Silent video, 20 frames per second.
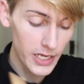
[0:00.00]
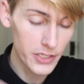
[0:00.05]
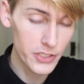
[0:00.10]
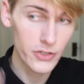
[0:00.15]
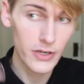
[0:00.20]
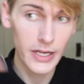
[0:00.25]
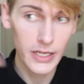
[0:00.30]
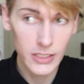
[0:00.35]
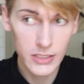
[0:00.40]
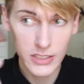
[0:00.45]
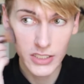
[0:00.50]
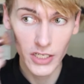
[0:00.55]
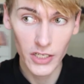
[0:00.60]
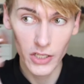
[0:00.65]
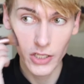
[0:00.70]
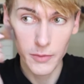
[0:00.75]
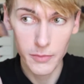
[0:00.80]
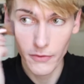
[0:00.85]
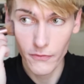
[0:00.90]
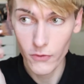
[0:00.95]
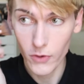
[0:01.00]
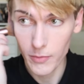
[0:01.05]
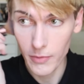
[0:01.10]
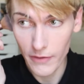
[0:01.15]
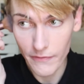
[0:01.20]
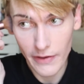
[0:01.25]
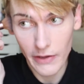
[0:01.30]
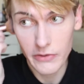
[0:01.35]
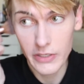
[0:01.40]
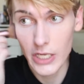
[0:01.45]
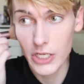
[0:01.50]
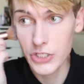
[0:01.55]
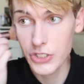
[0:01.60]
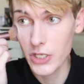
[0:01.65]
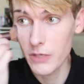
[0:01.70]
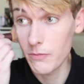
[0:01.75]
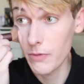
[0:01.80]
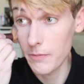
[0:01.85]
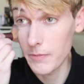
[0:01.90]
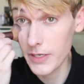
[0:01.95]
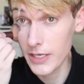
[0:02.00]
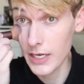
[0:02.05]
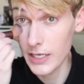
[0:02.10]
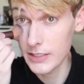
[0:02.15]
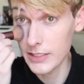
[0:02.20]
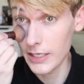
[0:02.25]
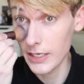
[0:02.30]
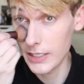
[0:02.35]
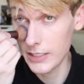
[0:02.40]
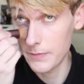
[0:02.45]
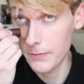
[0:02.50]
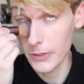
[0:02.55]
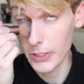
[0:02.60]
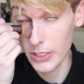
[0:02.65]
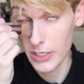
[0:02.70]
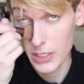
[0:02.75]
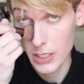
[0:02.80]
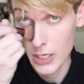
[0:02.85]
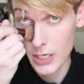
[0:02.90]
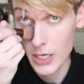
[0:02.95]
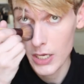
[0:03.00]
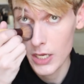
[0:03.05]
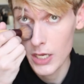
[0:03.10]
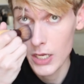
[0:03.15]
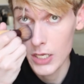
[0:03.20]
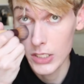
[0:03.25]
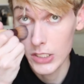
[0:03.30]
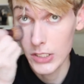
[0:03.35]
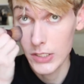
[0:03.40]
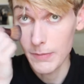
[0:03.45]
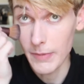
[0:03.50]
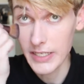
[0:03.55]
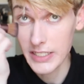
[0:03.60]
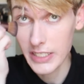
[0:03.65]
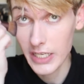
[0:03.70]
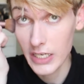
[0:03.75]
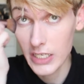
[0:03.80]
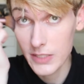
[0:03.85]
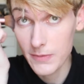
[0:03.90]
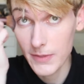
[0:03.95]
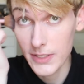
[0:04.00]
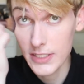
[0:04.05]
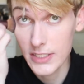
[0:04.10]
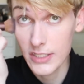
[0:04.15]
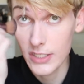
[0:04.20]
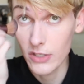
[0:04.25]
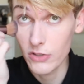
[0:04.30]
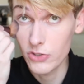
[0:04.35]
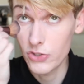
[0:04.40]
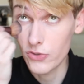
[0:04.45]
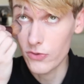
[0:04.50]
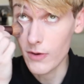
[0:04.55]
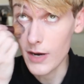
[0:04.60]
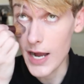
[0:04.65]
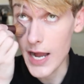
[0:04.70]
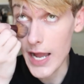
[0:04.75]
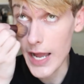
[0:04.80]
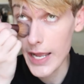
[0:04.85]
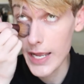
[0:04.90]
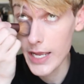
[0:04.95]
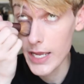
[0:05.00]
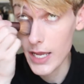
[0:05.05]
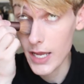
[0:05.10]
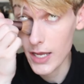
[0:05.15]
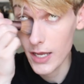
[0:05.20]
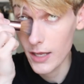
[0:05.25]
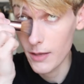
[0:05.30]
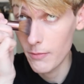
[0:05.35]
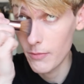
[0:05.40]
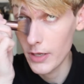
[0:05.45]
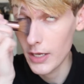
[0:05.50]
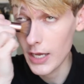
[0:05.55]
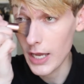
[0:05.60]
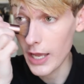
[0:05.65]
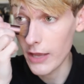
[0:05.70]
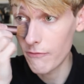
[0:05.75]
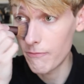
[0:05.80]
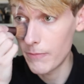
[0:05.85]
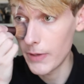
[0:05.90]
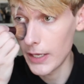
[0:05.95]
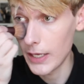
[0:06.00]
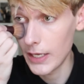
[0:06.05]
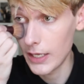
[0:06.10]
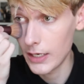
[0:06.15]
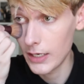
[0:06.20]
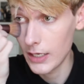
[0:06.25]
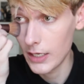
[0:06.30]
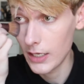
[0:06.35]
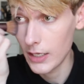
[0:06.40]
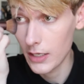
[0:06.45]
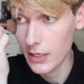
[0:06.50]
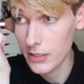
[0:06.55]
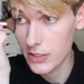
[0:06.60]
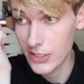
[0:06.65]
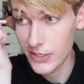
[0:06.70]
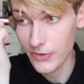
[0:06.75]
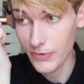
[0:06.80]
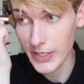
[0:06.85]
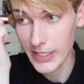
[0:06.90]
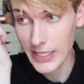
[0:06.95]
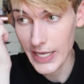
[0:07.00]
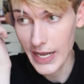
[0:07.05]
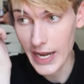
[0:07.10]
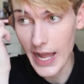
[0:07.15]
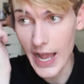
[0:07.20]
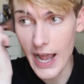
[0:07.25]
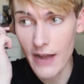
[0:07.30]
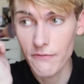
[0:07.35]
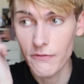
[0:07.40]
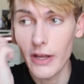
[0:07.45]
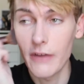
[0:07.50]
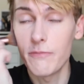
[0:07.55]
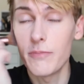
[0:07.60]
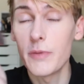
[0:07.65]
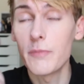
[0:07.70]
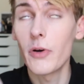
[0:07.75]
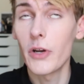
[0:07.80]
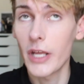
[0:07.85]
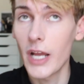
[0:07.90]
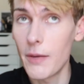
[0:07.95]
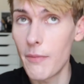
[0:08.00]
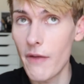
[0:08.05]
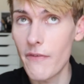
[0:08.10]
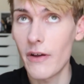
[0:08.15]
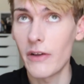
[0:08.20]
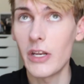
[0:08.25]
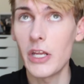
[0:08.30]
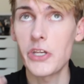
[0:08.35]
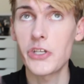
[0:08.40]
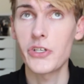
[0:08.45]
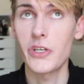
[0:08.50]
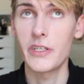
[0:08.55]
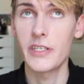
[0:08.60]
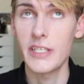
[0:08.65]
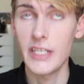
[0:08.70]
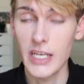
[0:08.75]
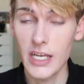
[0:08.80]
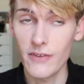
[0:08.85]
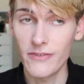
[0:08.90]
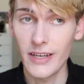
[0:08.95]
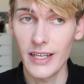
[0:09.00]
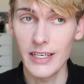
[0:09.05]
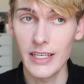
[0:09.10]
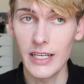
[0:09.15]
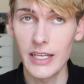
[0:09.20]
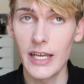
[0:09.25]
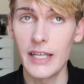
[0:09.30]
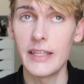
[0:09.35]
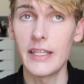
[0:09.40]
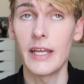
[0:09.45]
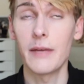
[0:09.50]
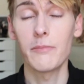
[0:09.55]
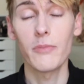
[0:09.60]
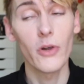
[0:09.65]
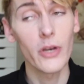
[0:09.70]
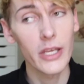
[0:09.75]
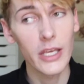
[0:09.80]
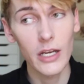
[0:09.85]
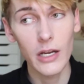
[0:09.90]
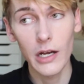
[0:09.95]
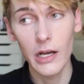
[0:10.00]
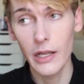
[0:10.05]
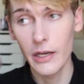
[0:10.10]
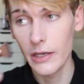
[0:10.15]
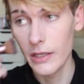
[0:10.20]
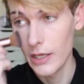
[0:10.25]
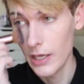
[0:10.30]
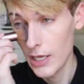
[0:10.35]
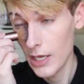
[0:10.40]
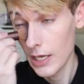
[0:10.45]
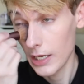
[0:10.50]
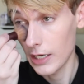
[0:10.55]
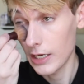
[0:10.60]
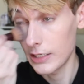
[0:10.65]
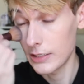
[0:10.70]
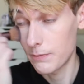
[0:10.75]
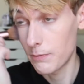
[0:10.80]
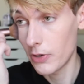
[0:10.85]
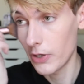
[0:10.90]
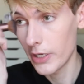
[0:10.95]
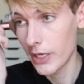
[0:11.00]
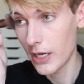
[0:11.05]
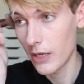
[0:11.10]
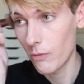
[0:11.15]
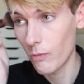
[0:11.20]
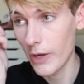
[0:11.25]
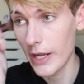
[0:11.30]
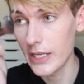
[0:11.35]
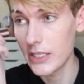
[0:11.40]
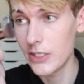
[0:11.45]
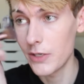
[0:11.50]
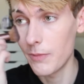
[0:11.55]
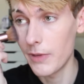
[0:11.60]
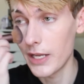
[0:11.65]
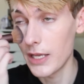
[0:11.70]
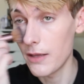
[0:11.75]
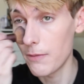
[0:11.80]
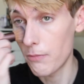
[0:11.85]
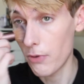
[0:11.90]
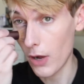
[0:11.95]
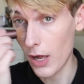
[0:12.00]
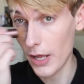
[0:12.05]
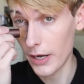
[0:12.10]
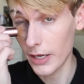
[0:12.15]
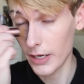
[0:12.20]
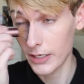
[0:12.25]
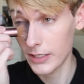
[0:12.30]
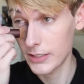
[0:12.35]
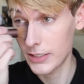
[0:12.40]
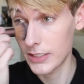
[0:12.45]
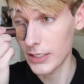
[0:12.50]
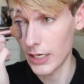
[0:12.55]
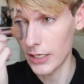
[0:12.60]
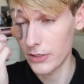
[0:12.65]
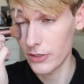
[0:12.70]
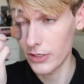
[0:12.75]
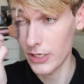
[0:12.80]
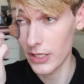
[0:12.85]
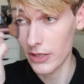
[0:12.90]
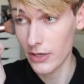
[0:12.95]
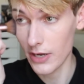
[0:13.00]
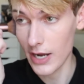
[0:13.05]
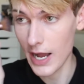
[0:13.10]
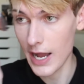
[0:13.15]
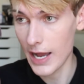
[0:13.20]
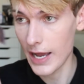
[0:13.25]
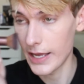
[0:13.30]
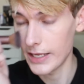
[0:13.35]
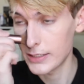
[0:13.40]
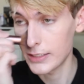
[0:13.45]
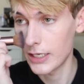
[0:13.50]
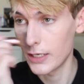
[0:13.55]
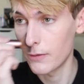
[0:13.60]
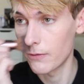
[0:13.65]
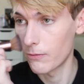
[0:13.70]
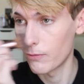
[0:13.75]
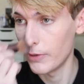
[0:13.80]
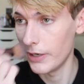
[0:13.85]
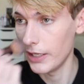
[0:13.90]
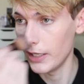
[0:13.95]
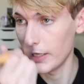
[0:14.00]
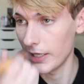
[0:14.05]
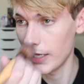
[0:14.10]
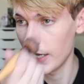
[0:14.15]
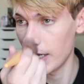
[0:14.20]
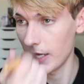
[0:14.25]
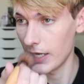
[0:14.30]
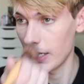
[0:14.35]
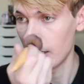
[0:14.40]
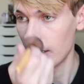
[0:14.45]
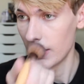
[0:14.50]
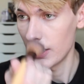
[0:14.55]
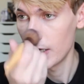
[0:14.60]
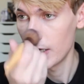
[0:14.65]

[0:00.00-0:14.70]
under eye concealer before my foundation, but because my skin has been so dry, I've been doing that I've been putting on my foundation and seeing if I need it and then putting it on, because putting on way too many products underneath your eyes can really,